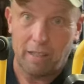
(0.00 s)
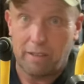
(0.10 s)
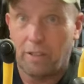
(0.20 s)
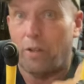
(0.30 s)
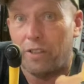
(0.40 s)

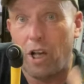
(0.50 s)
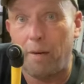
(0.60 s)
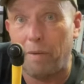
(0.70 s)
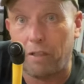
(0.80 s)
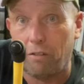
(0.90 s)
know, it's hot in
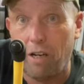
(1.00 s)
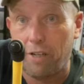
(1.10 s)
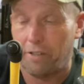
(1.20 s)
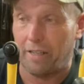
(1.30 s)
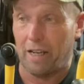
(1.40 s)
my garage
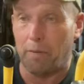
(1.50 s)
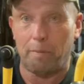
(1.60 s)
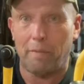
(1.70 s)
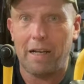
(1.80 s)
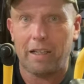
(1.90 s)
right now, but
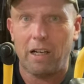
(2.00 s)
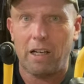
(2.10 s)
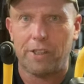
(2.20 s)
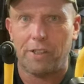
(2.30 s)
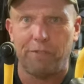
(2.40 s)
my
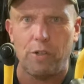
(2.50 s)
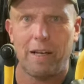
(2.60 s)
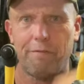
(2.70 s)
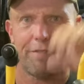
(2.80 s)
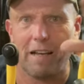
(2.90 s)
gosh, if you
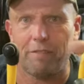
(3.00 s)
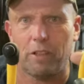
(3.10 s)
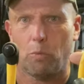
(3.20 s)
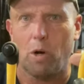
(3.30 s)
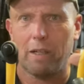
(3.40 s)
had 500
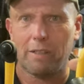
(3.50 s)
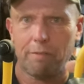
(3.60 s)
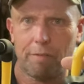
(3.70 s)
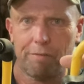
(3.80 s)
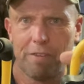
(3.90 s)
watts,
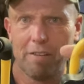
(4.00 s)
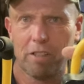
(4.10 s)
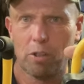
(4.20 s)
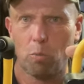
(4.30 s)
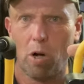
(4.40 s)

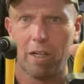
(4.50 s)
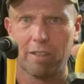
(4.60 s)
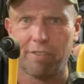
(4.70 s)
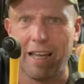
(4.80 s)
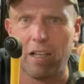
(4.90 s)

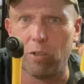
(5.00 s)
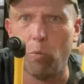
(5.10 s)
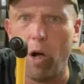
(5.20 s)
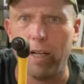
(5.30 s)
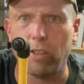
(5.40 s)
1,000
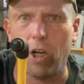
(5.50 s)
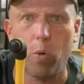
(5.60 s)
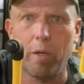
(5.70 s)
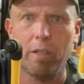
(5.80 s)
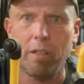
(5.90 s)
watts
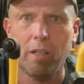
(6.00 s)
going,